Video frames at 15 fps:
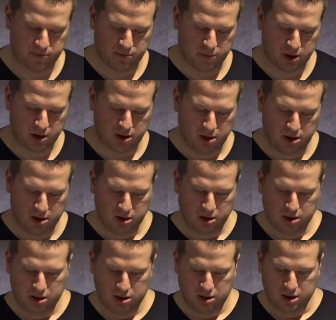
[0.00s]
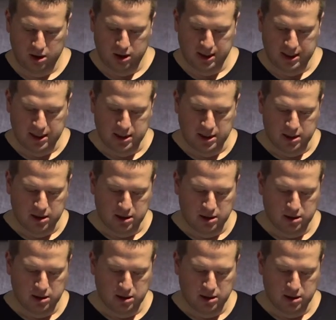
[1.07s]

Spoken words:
Nobody speaks.